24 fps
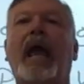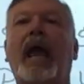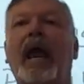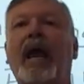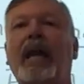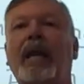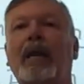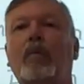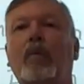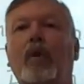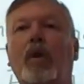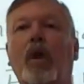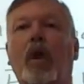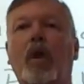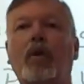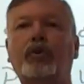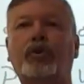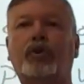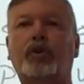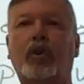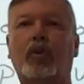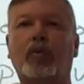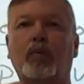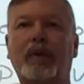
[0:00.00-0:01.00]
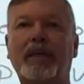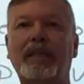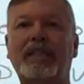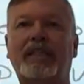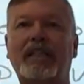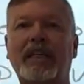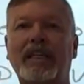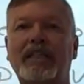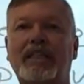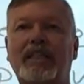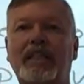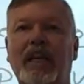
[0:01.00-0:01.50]
and it will also
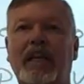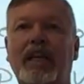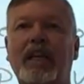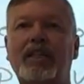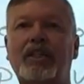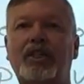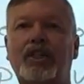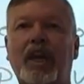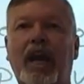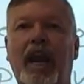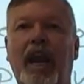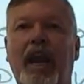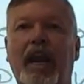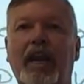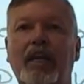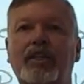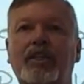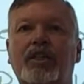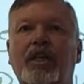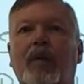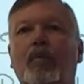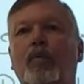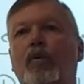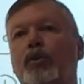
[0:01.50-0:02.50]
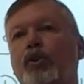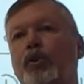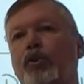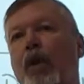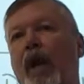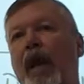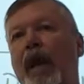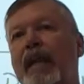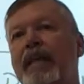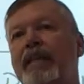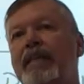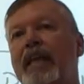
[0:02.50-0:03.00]
resist any change that will
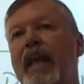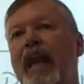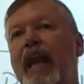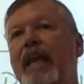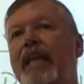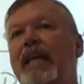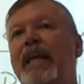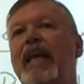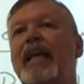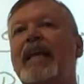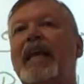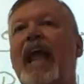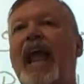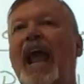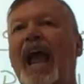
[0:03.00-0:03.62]
try and take it